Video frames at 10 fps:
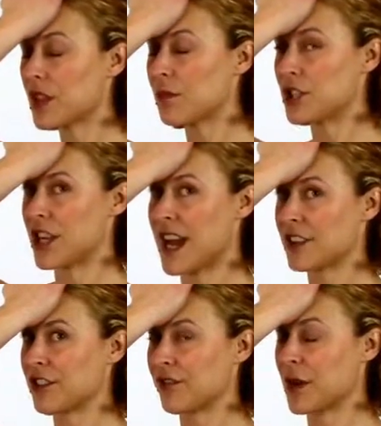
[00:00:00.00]
Put your hand
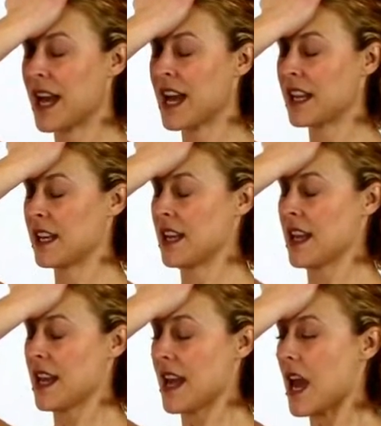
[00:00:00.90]
on your forehead
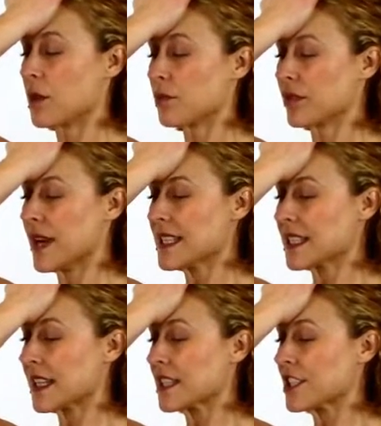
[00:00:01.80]
and press
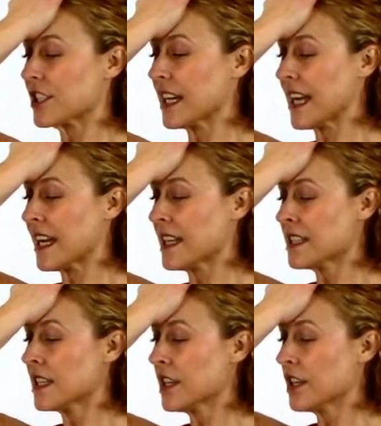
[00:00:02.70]
against your
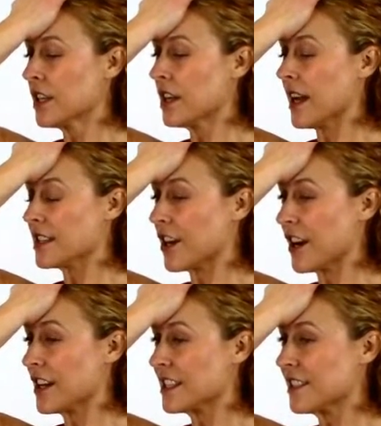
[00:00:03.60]
hand as
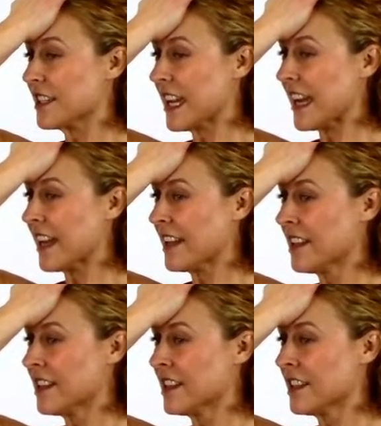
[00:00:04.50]
hard as you
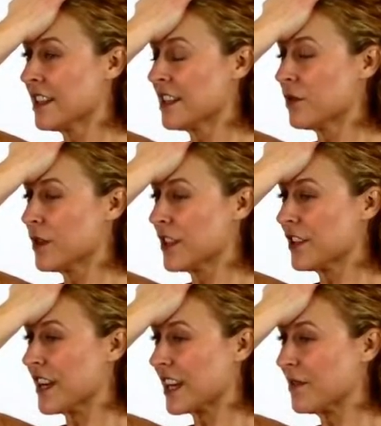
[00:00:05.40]
can with
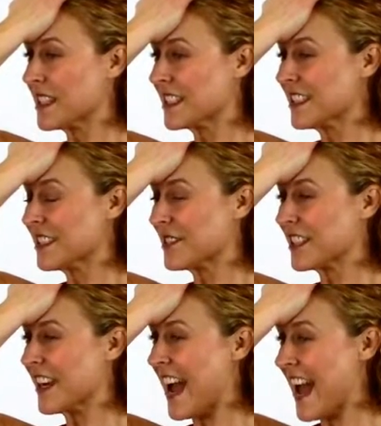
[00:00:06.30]
your neck muscles, with
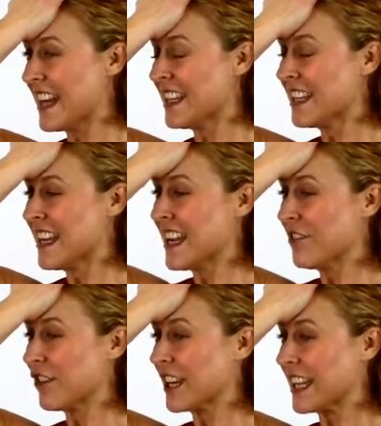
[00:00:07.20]
your head,
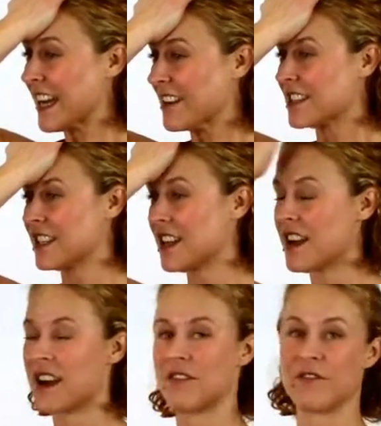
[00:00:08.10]
for a count
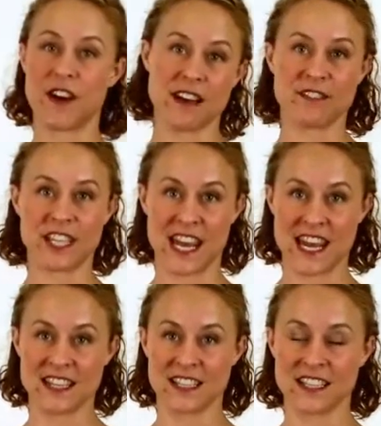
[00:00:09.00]
of 5 to
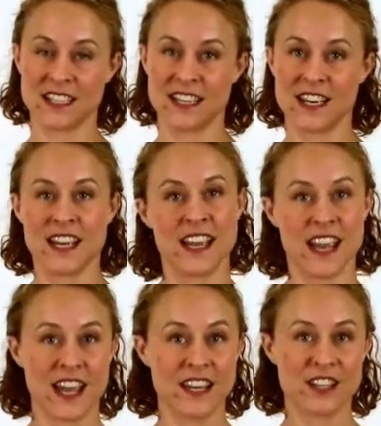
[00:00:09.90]
8.
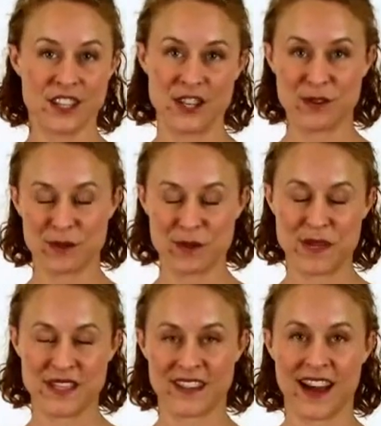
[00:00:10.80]
And you can
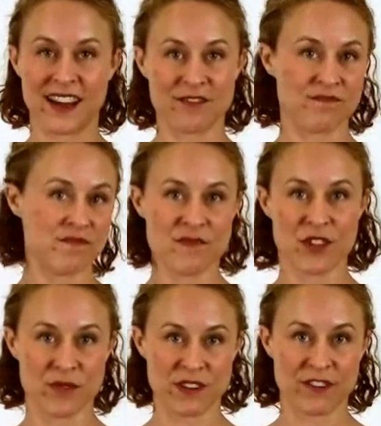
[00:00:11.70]
repeat that
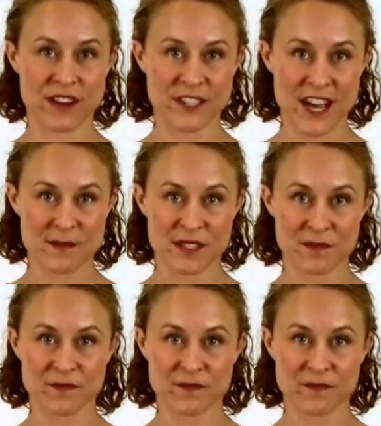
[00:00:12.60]
3 to 5 times.